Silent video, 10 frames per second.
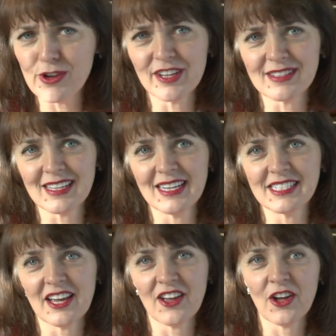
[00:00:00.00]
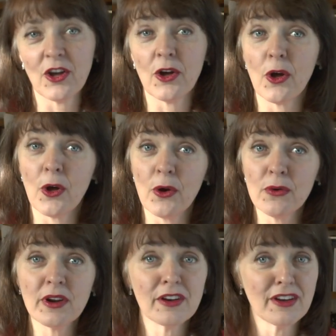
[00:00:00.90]
years later her
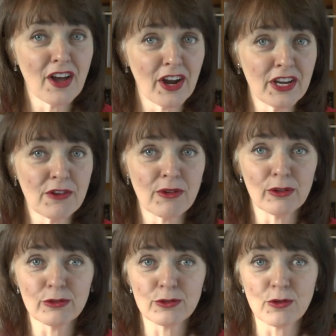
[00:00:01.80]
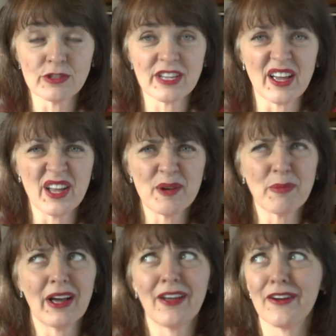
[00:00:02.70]
own 9-year-old daughter,
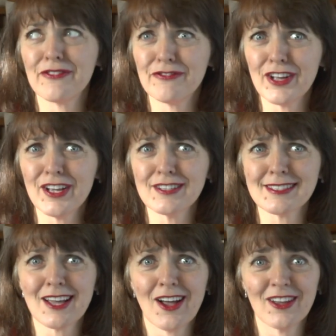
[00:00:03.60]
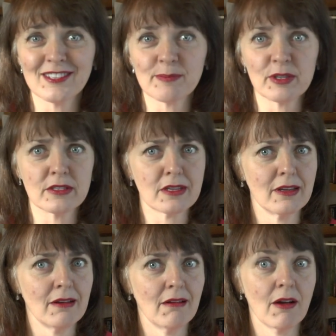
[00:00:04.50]
by her first husband's
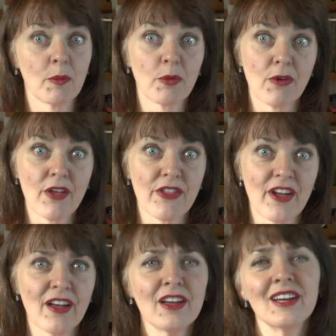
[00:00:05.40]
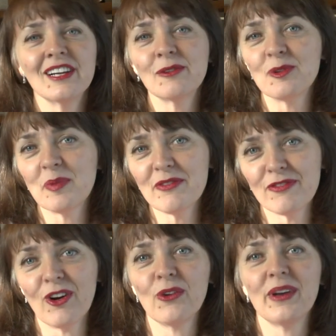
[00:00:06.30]
younger brother, would be
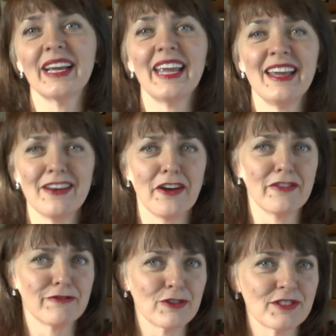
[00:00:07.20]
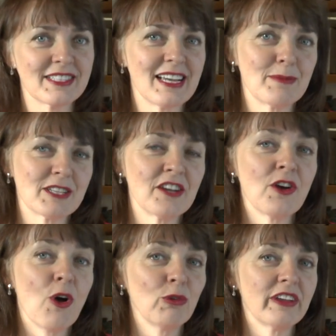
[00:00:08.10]
following in her footsteps and
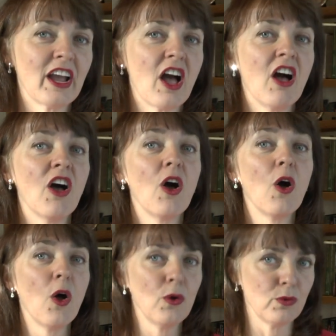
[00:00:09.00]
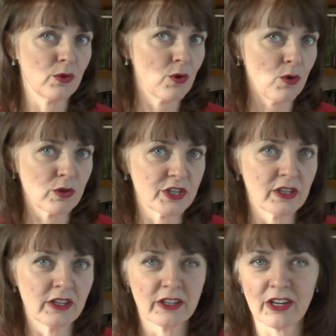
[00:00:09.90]
holding her own court
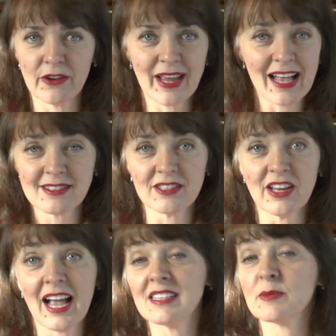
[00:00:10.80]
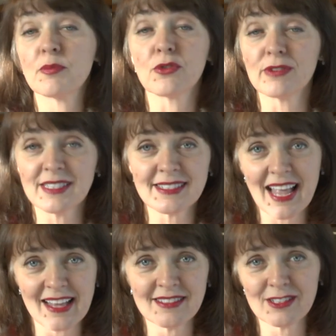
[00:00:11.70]
at Ludlow Castle as
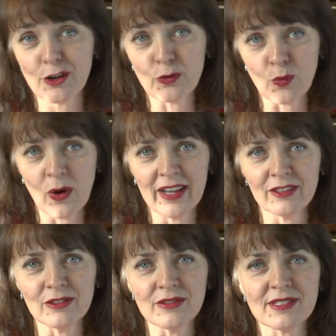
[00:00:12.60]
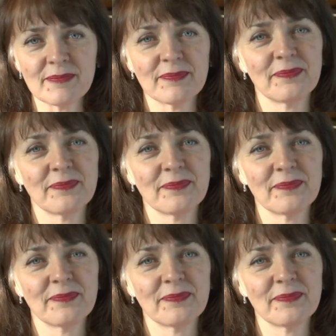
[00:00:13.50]
Princess of Wales.